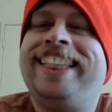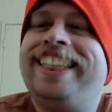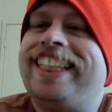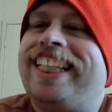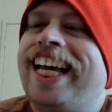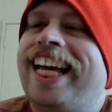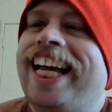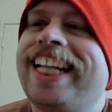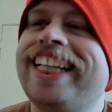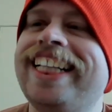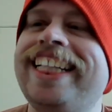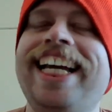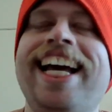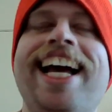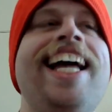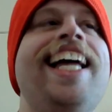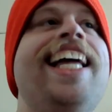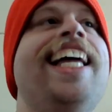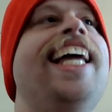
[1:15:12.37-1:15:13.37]
Yeah,
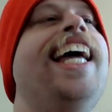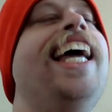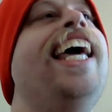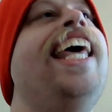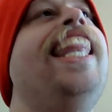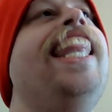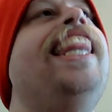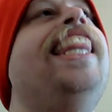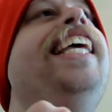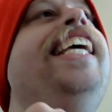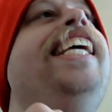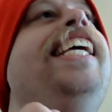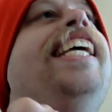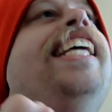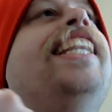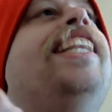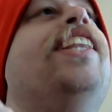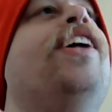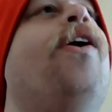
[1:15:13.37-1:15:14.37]
the
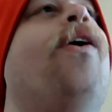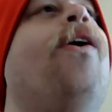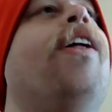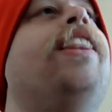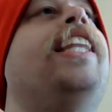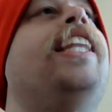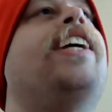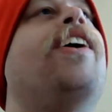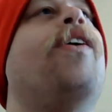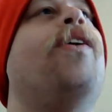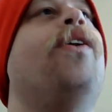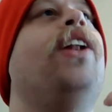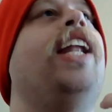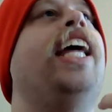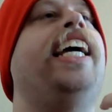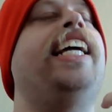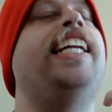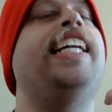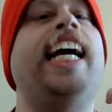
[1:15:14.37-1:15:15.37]
whole
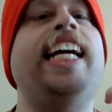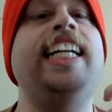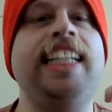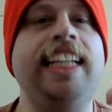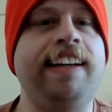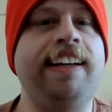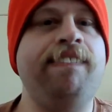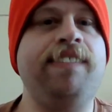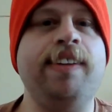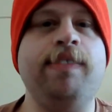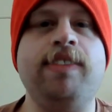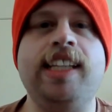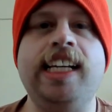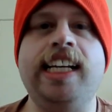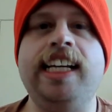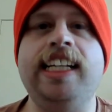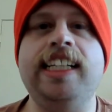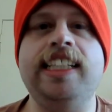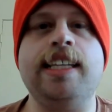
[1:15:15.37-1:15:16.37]
like
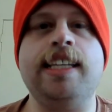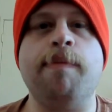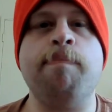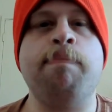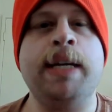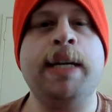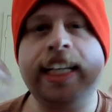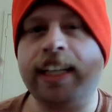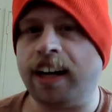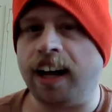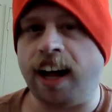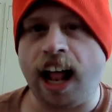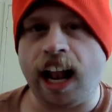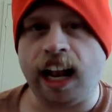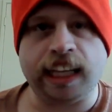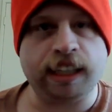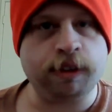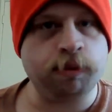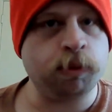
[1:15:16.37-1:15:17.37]
1950s big
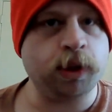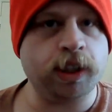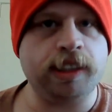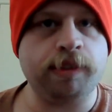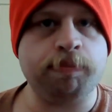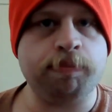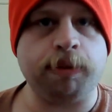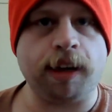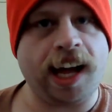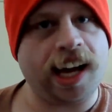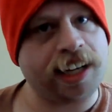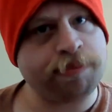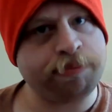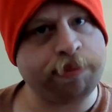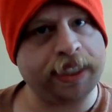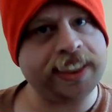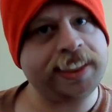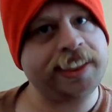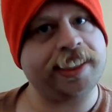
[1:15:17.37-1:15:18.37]
Hollywood
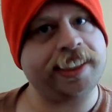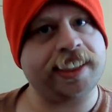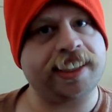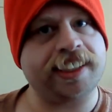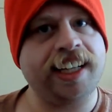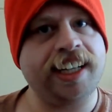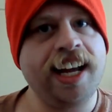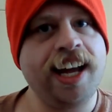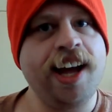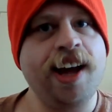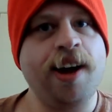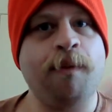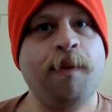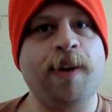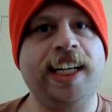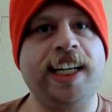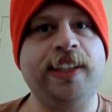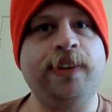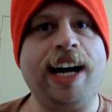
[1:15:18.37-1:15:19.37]
blockbuster
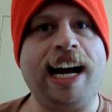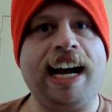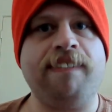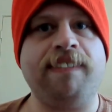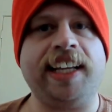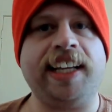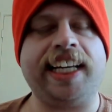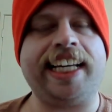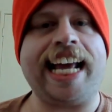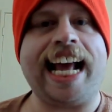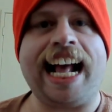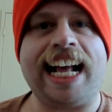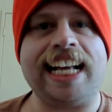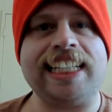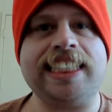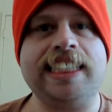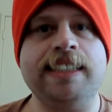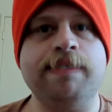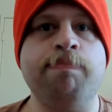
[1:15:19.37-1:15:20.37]
where you have like
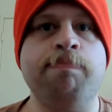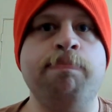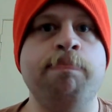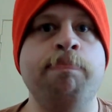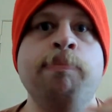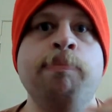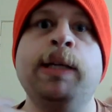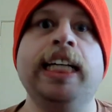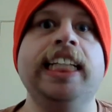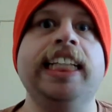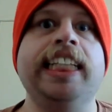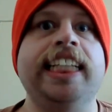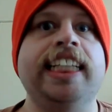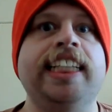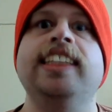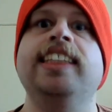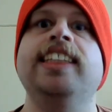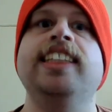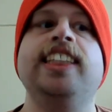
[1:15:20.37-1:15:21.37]
cast of
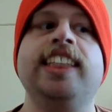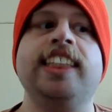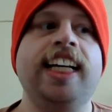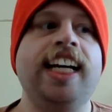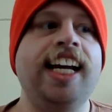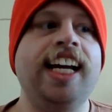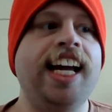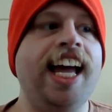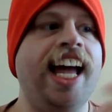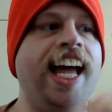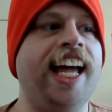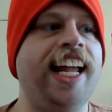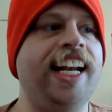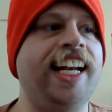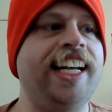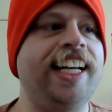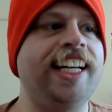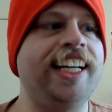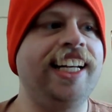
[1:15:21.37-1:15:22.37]
millions
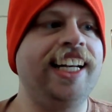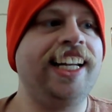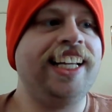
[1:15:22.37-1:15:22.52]
and